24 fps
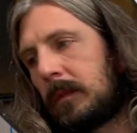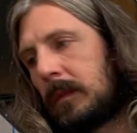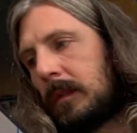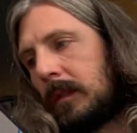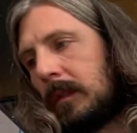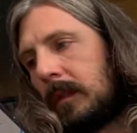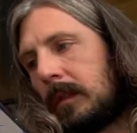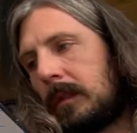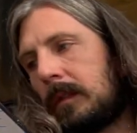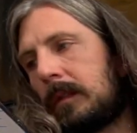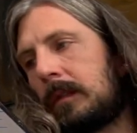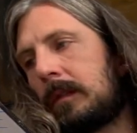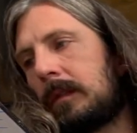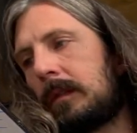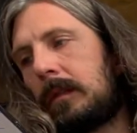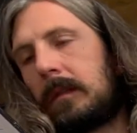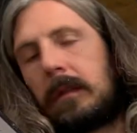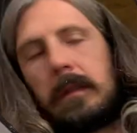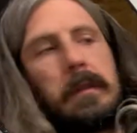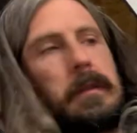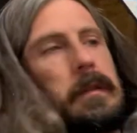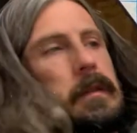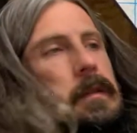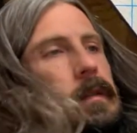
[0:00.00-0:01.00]

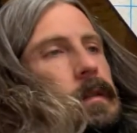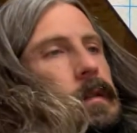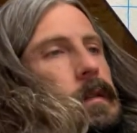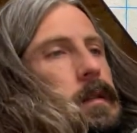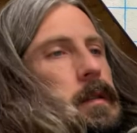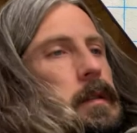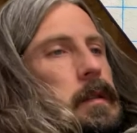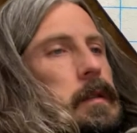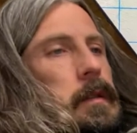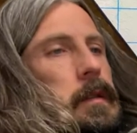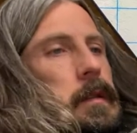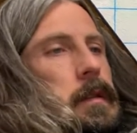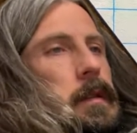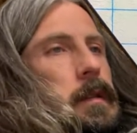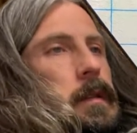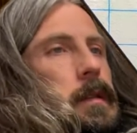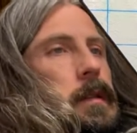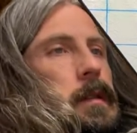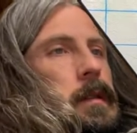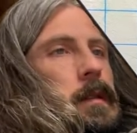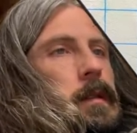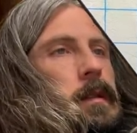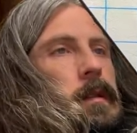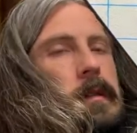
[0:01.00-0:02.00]

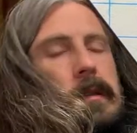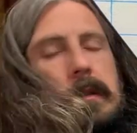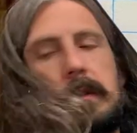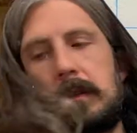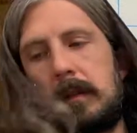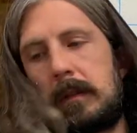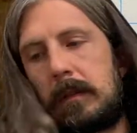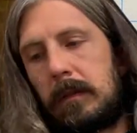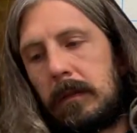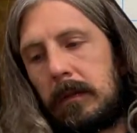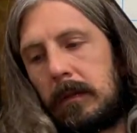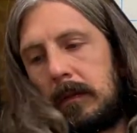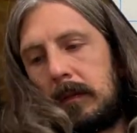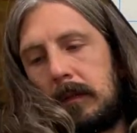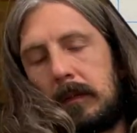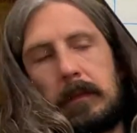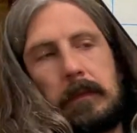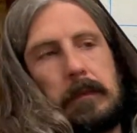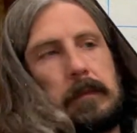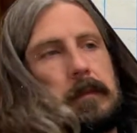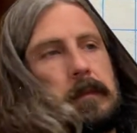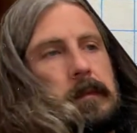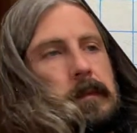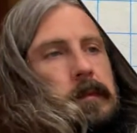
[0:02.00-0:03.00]

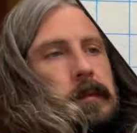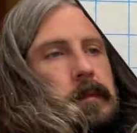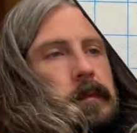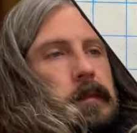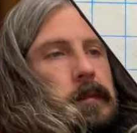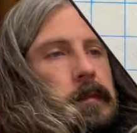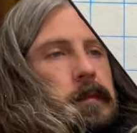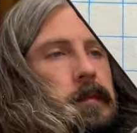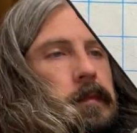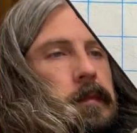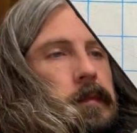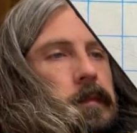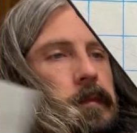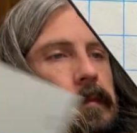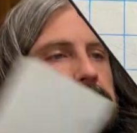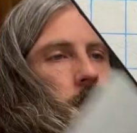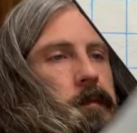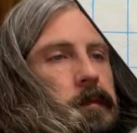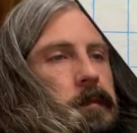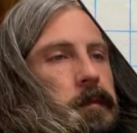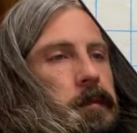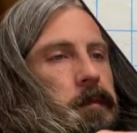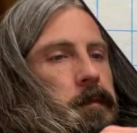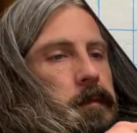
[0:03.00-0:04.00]

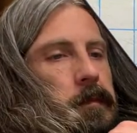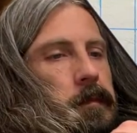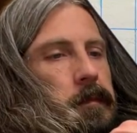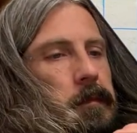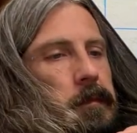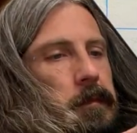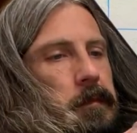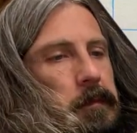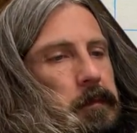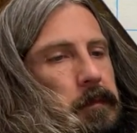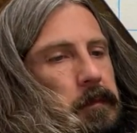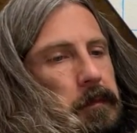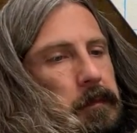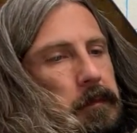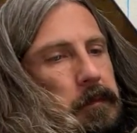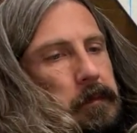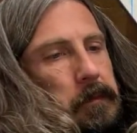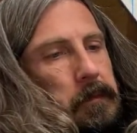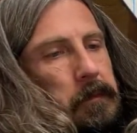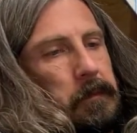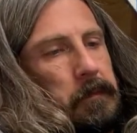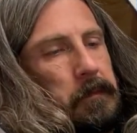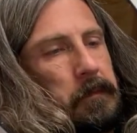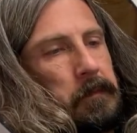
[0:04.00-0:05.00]

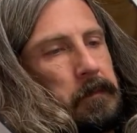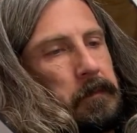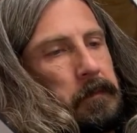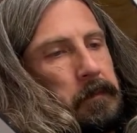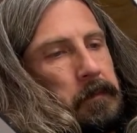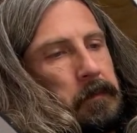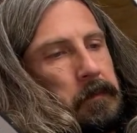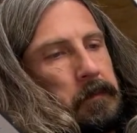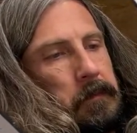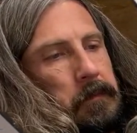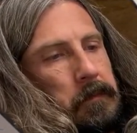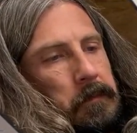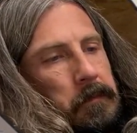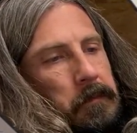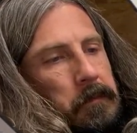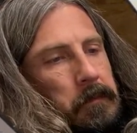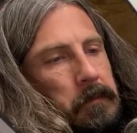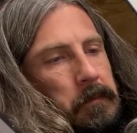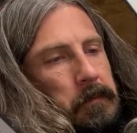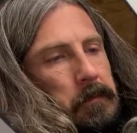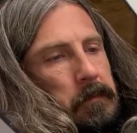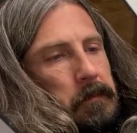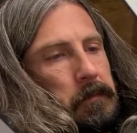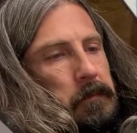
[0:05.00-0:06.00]

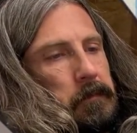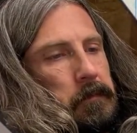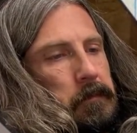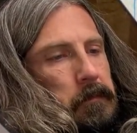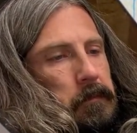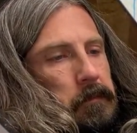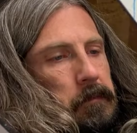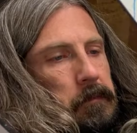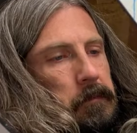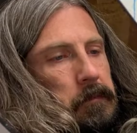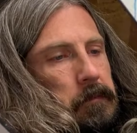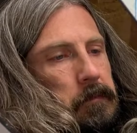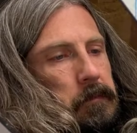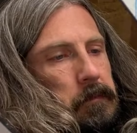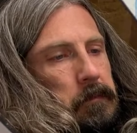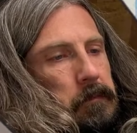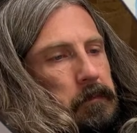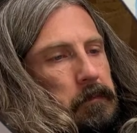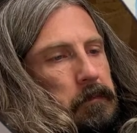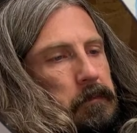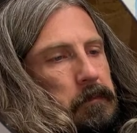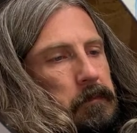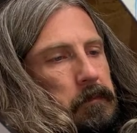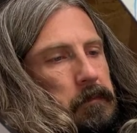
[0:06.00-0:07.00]

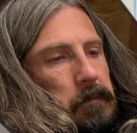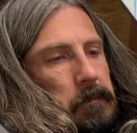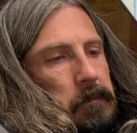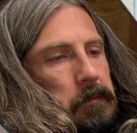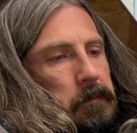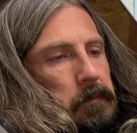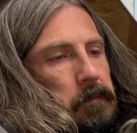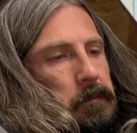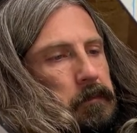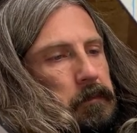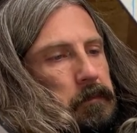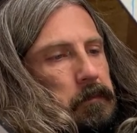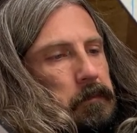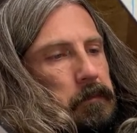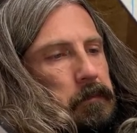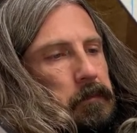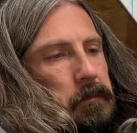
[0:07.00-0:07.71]
(no one is talking)